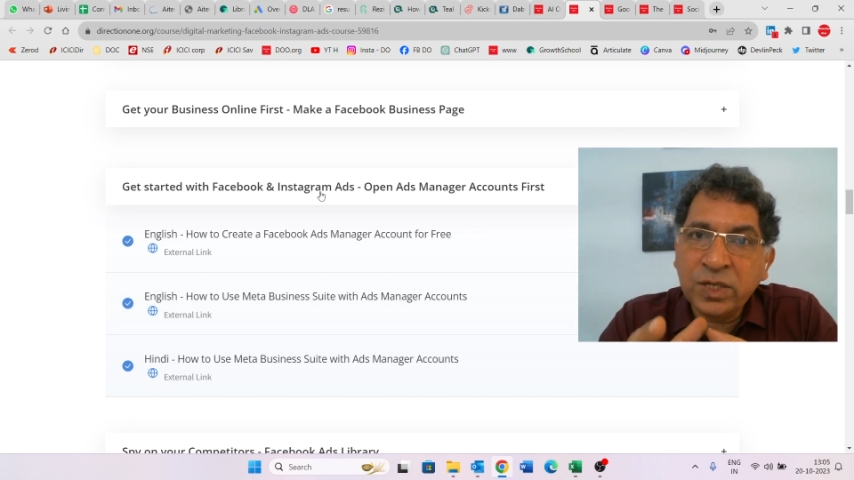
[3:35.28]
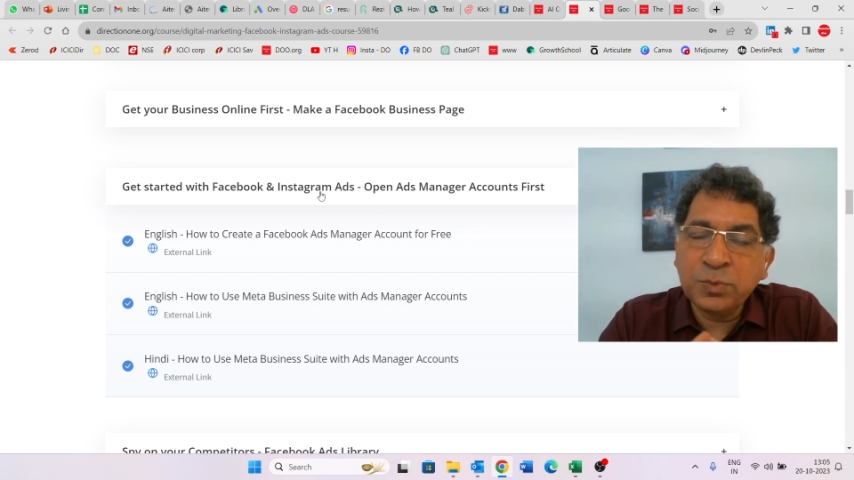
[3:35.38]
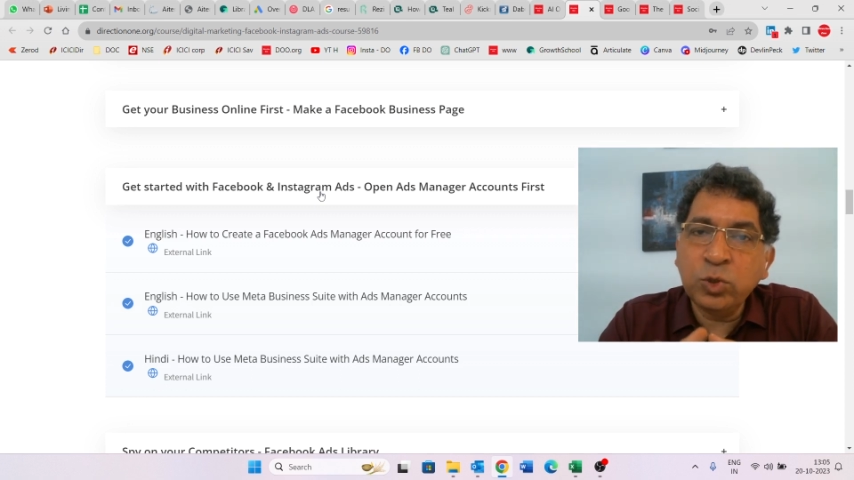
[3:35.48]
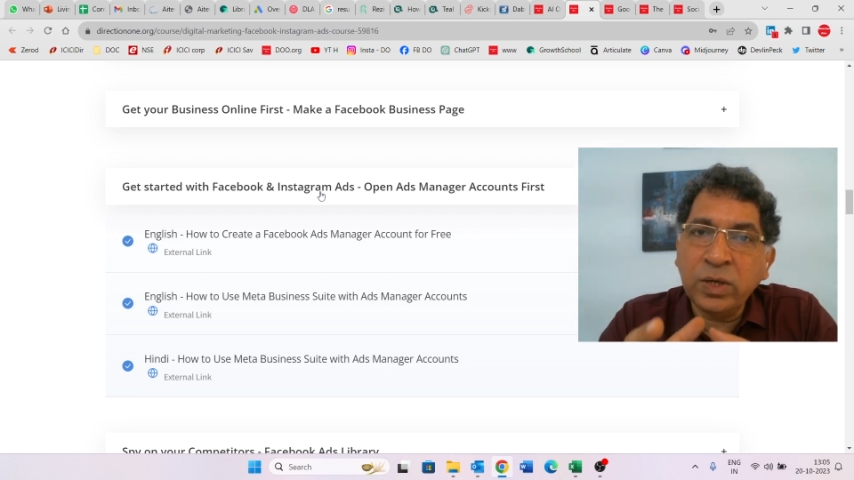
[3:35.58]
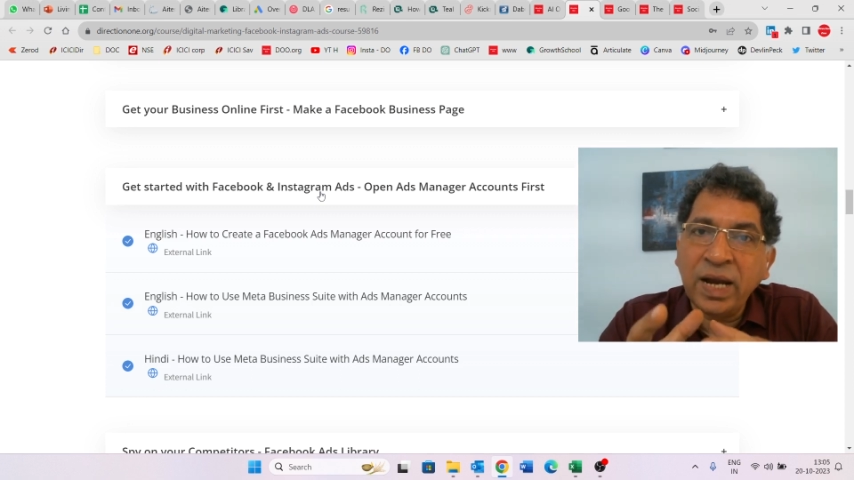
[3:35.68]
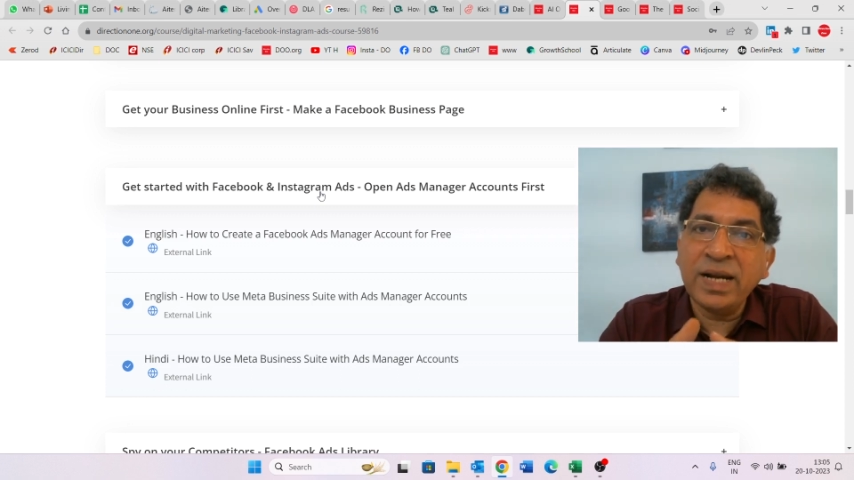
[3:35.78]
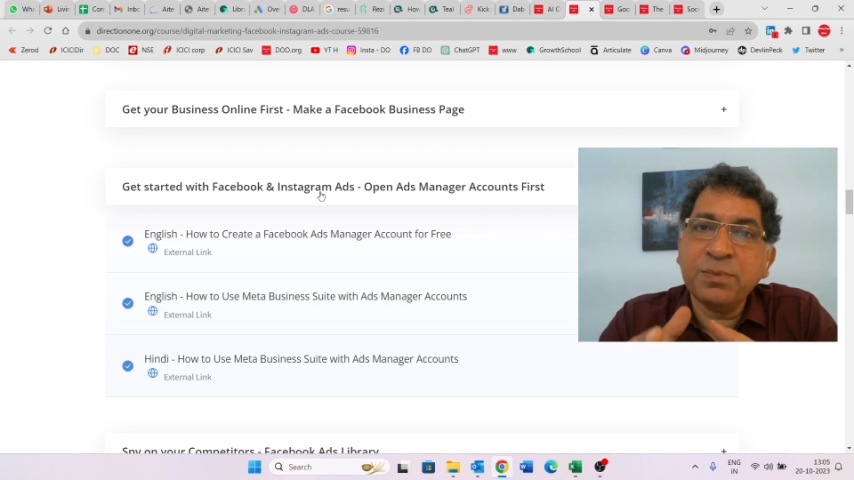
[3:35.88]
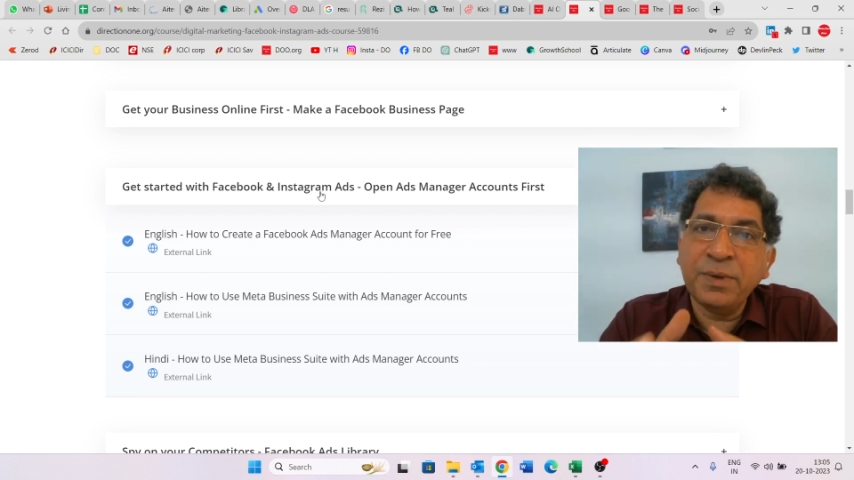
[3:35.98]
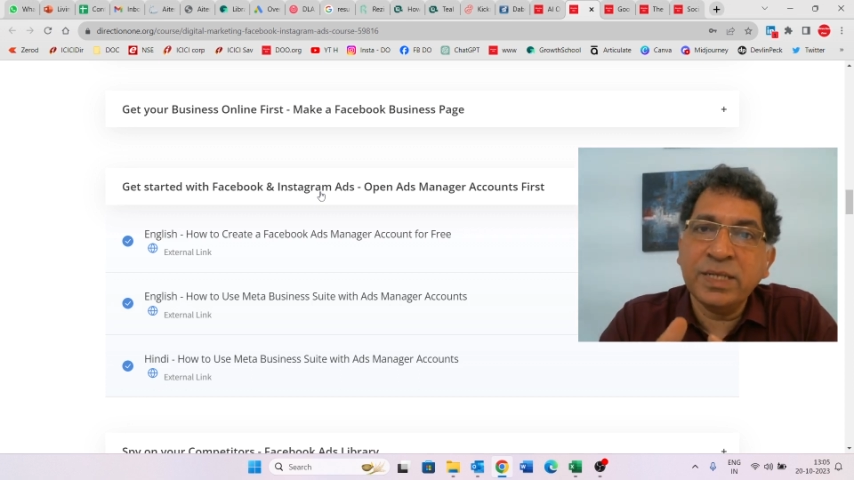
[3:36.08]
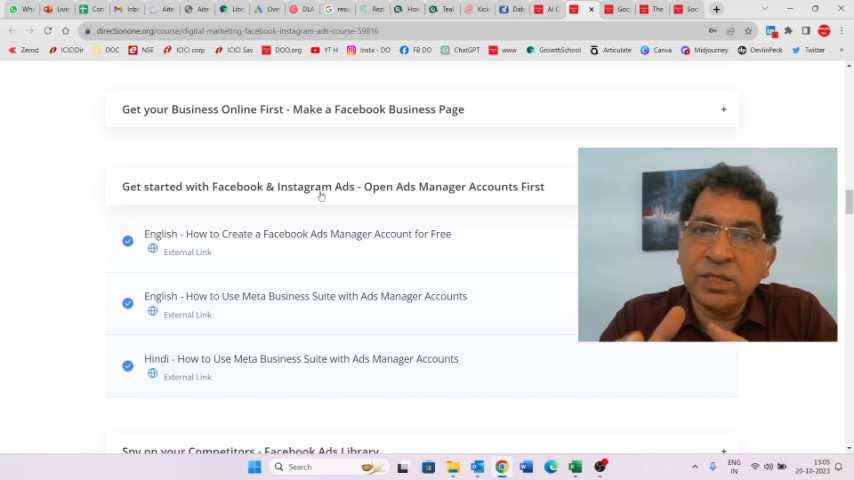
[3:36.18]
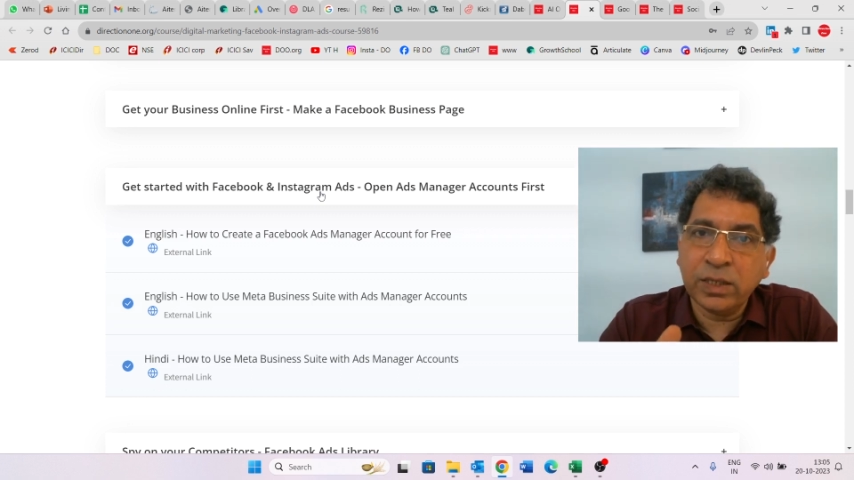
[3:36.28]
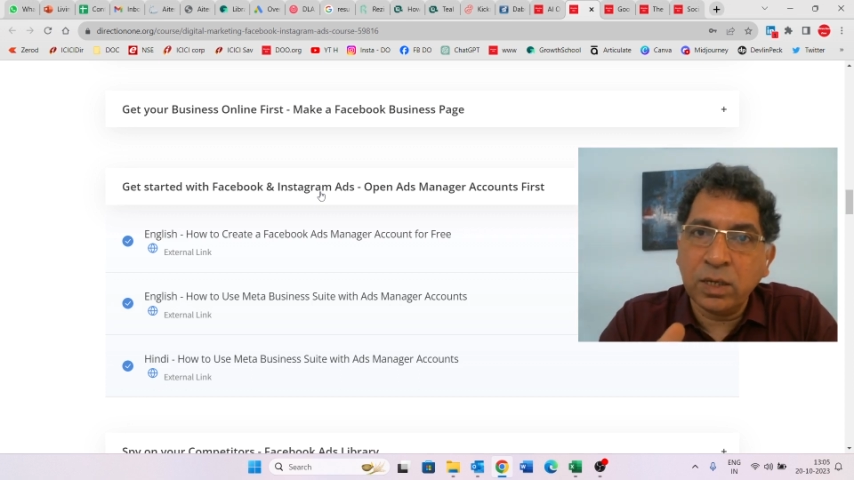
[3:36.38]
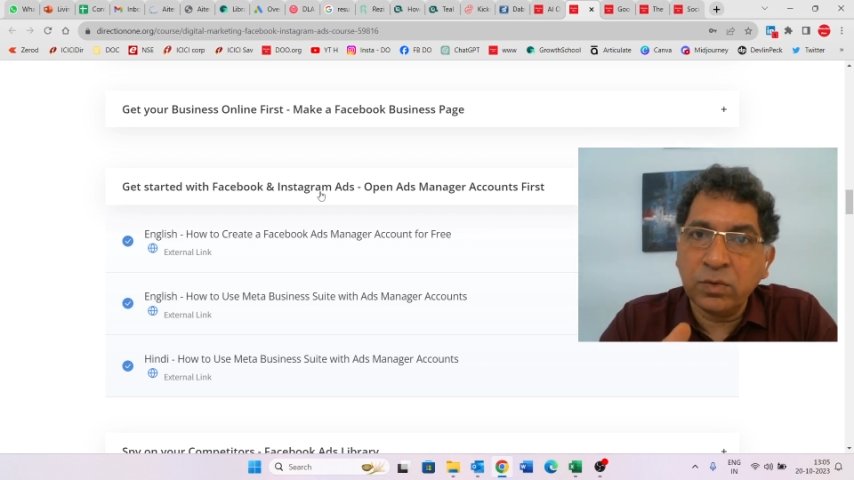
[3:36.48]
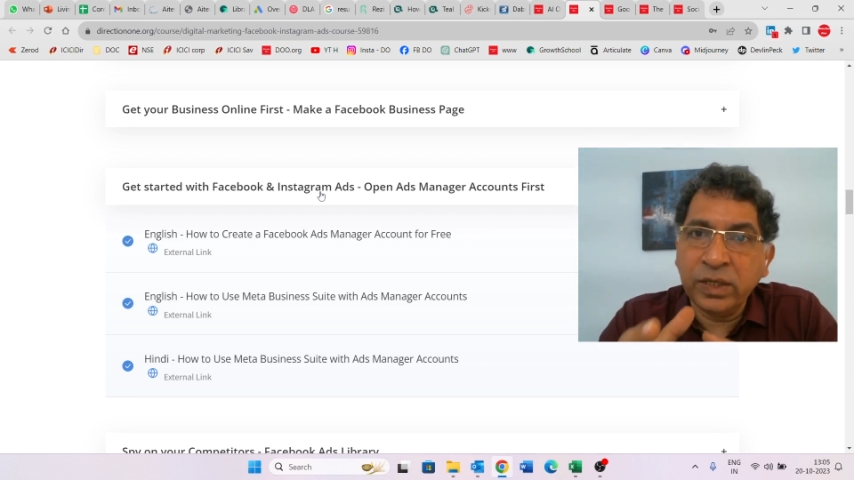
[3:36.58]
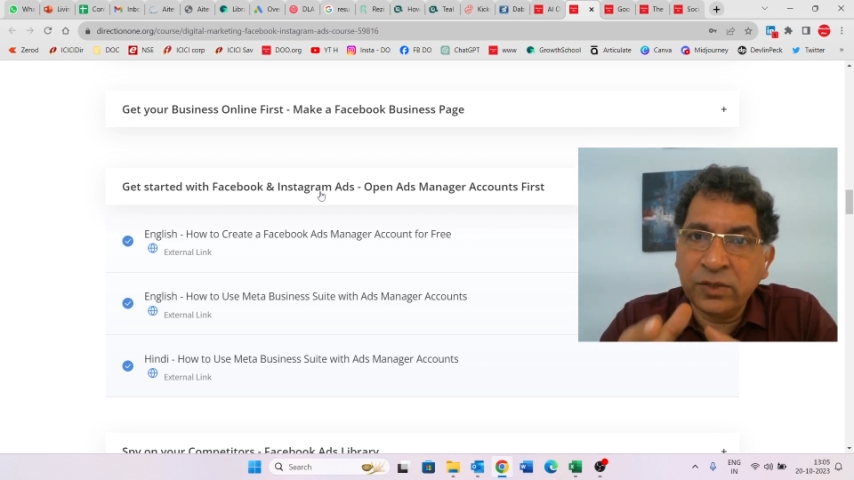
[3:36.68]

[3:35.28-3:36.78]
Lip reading: Facebook Ads Manager account.